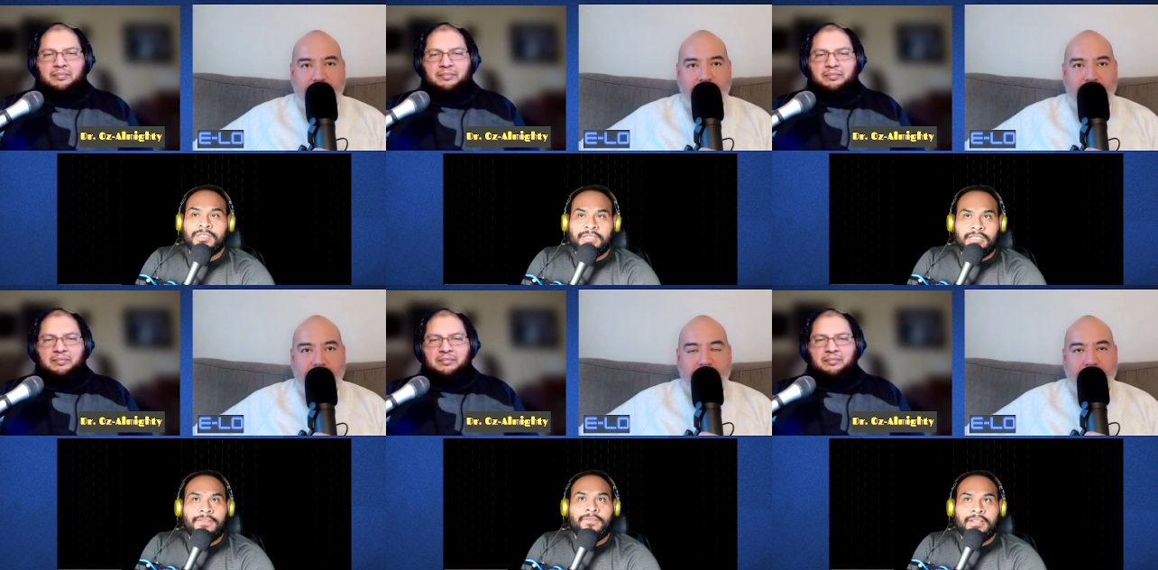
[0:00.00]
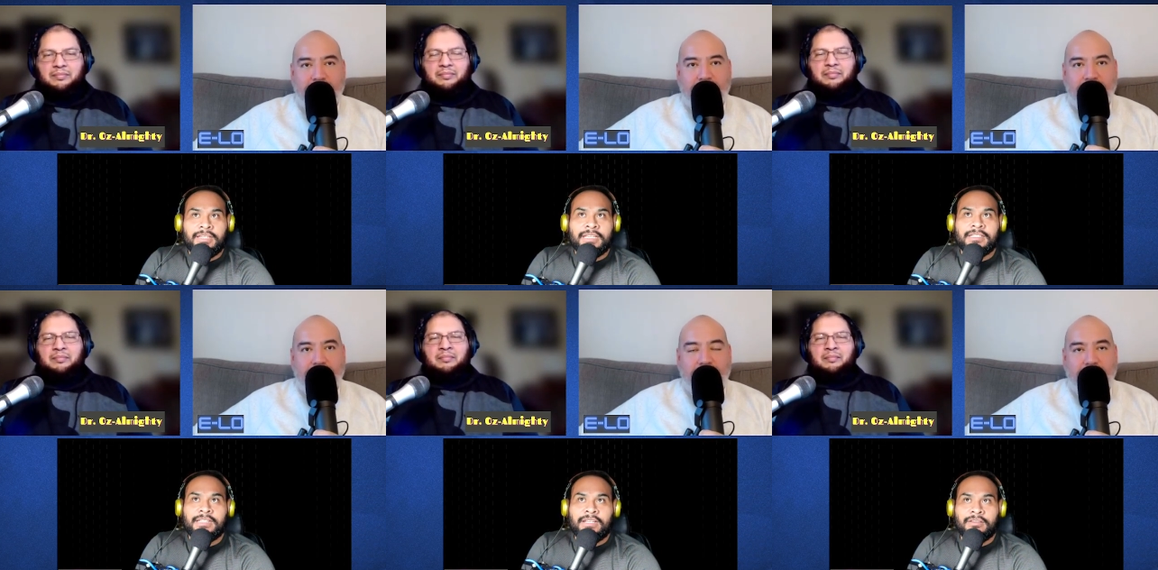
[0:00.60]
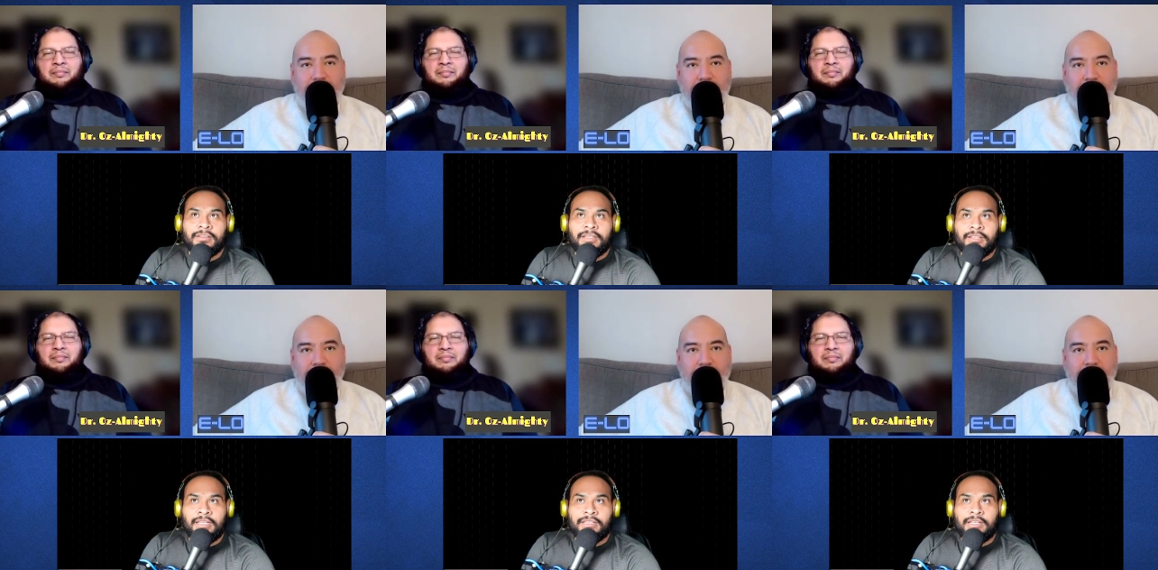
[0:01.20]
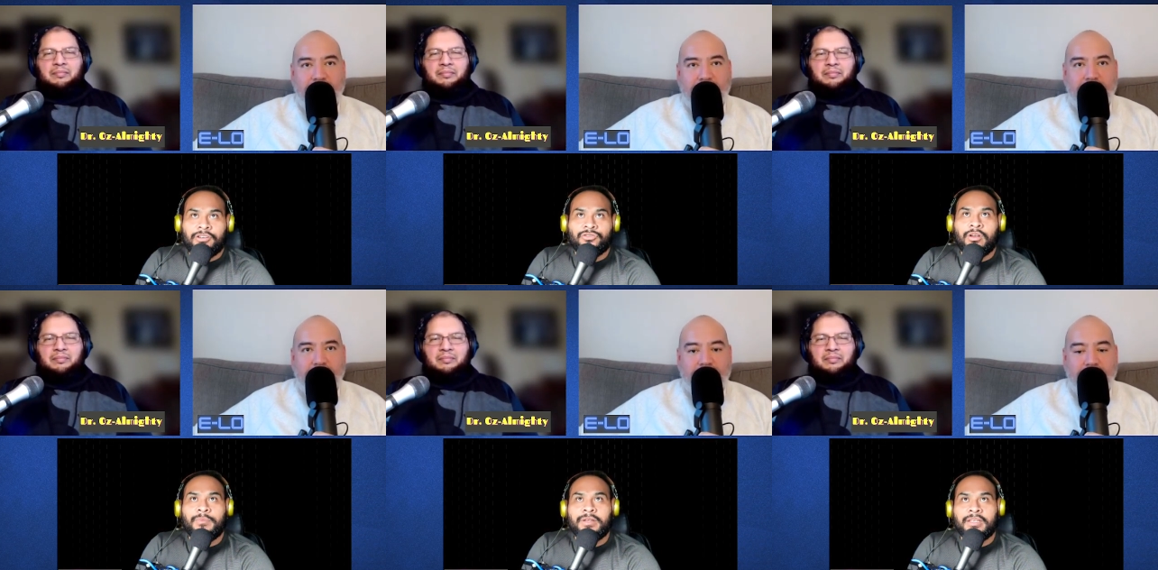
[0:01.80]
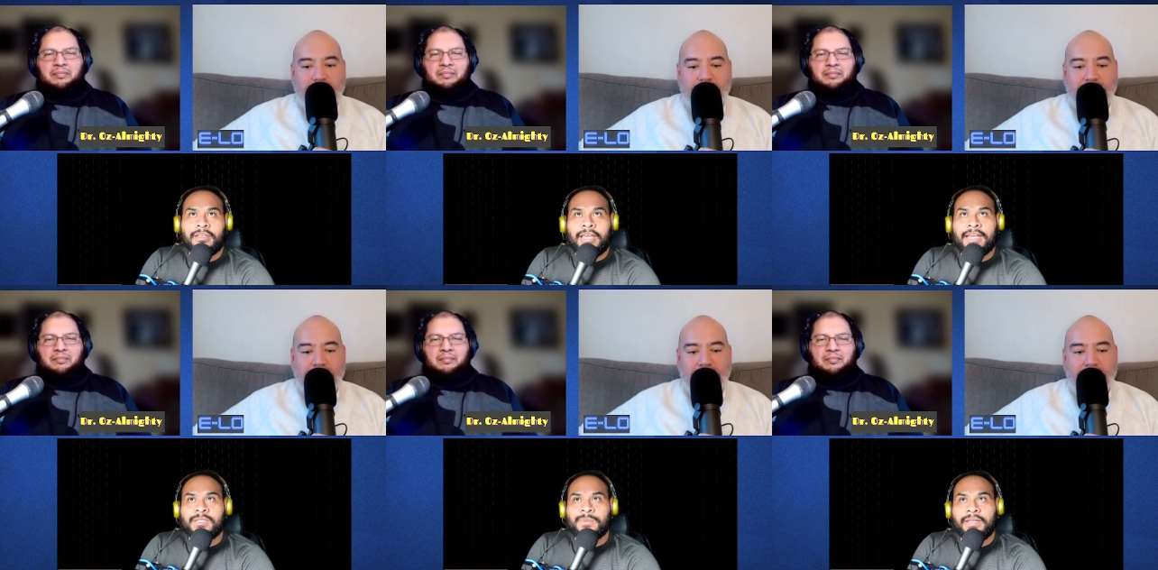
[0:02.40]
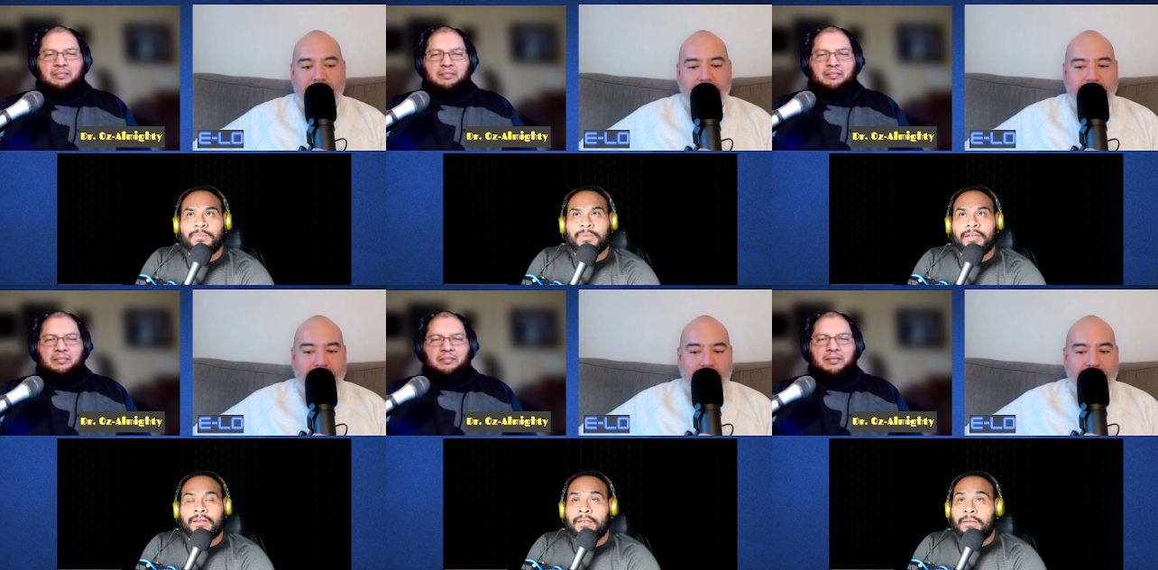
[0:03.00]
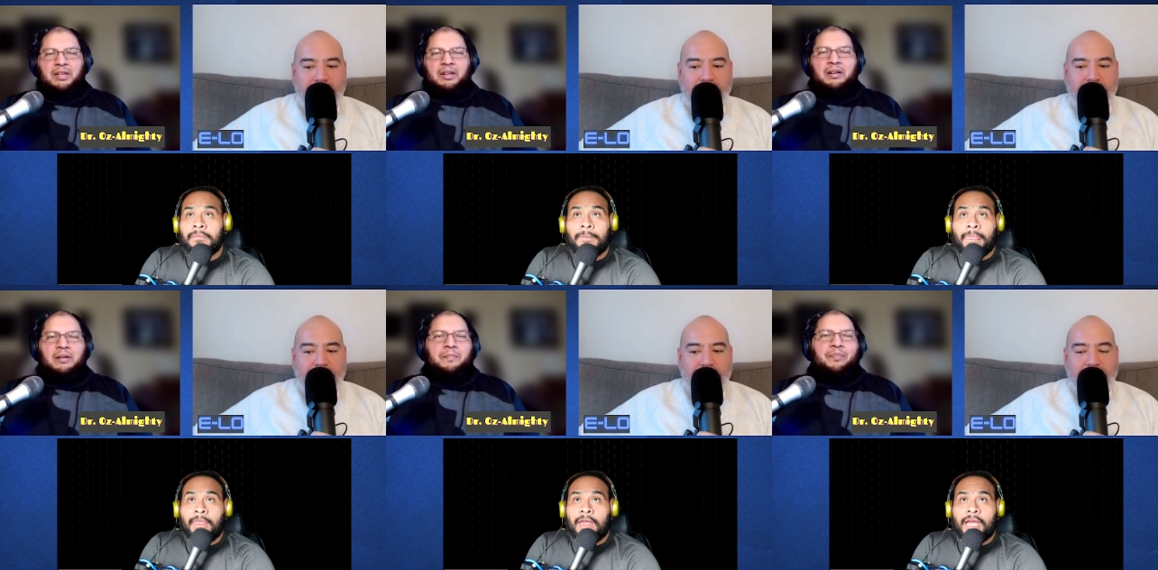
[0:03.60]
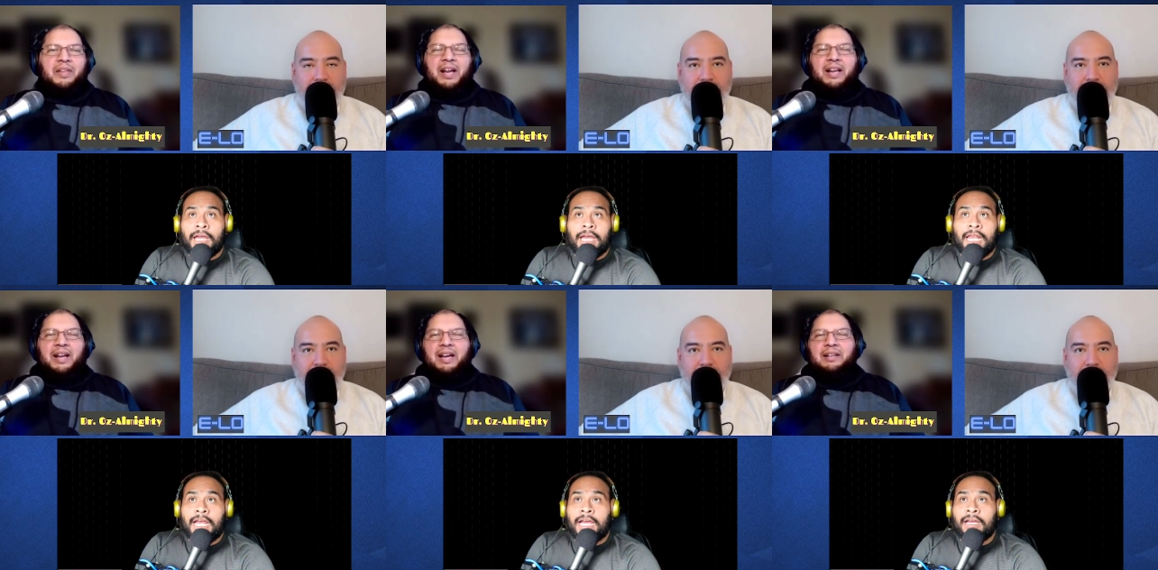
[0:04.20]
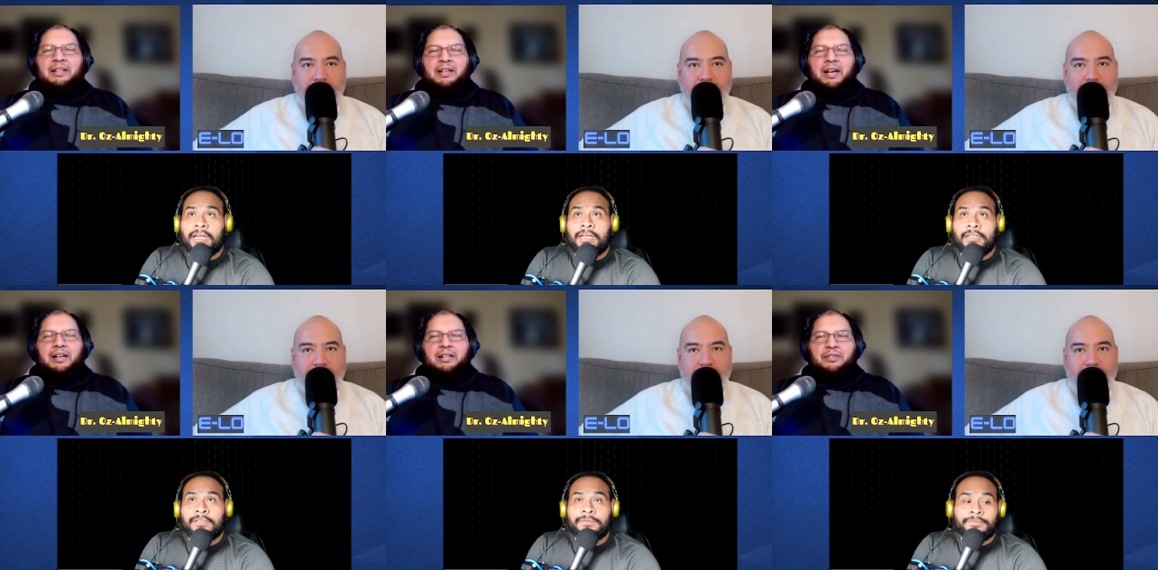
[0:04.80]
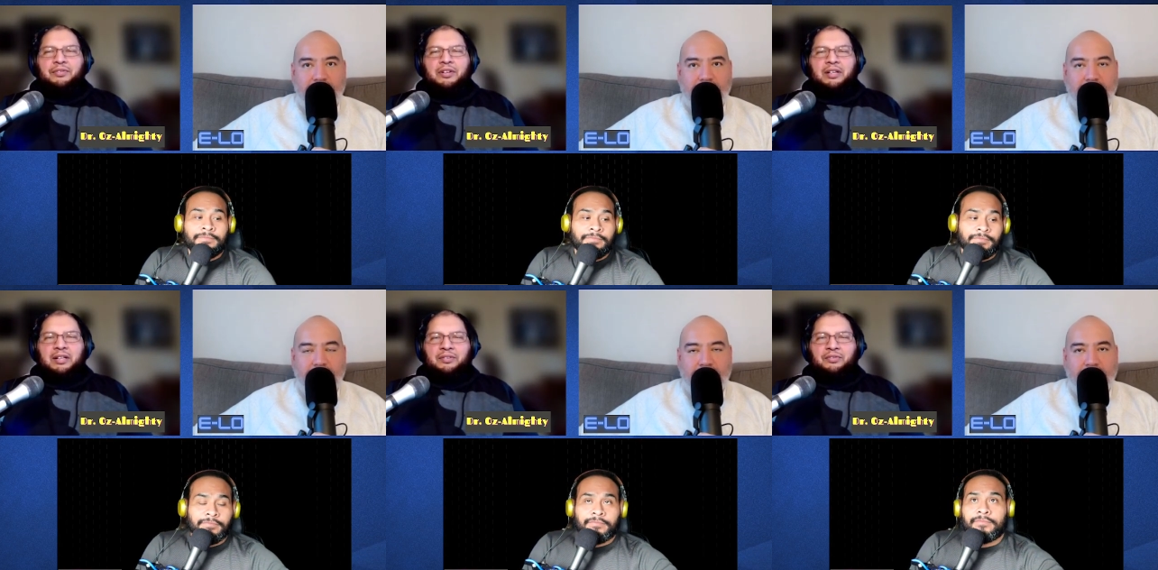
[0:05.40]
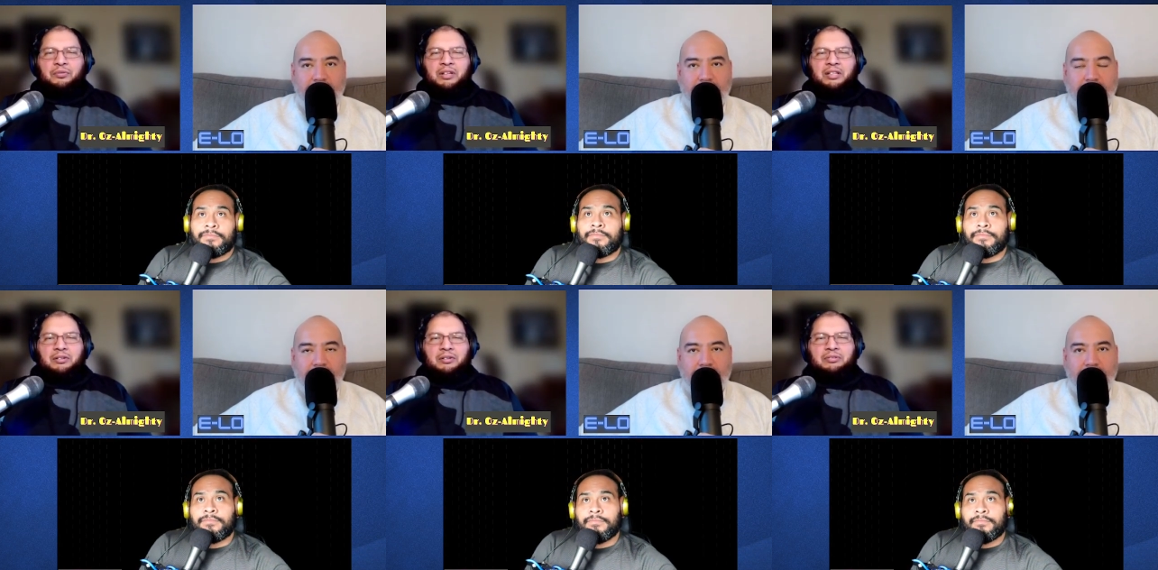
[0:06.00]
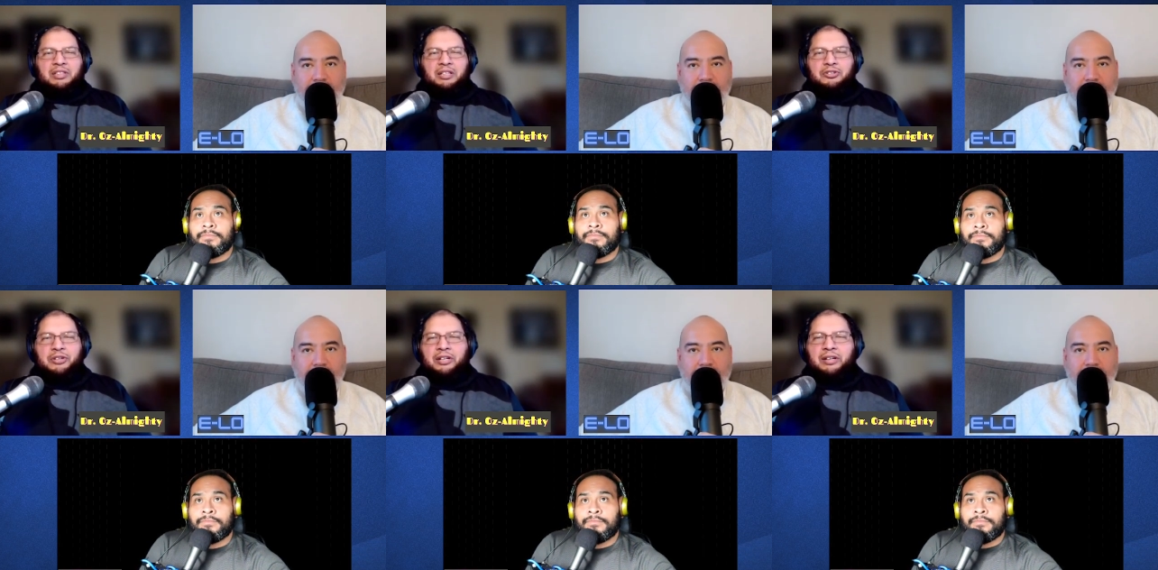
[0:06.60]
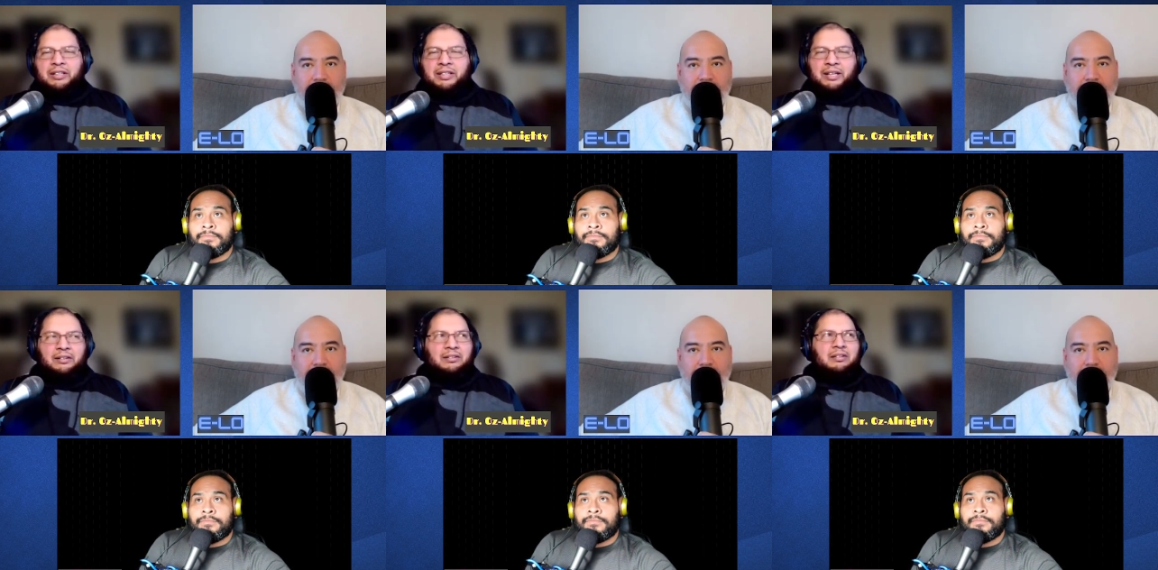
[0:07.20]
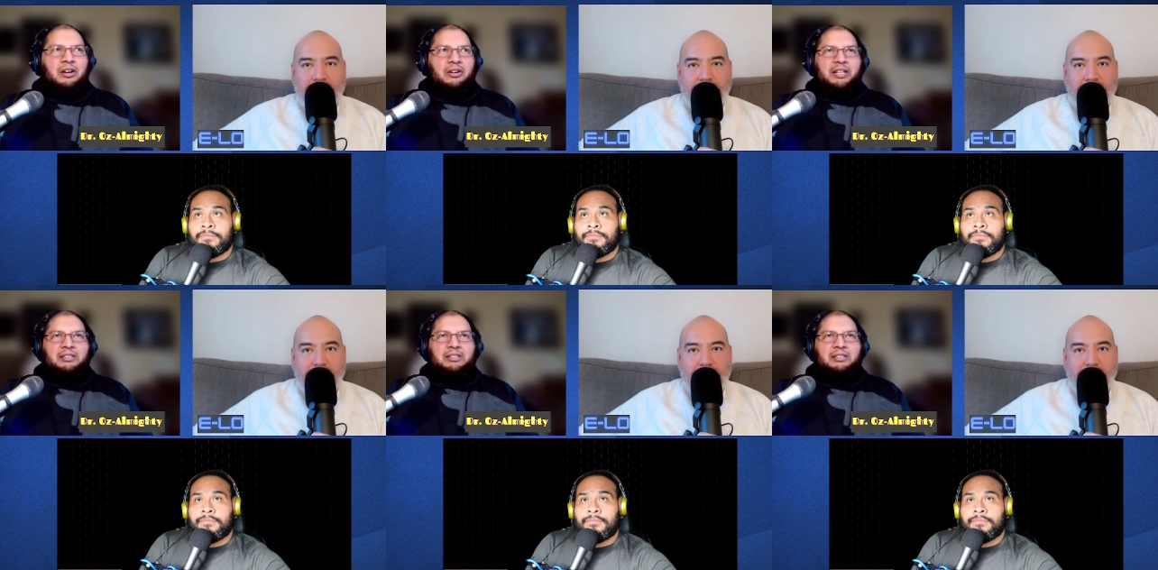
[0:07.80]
Speaker 1: definitely yes that in in the dramedy aspect. But
Speaker 2: I, I, I had a di I had a different uh, when I saw the trailer. I thought, okay,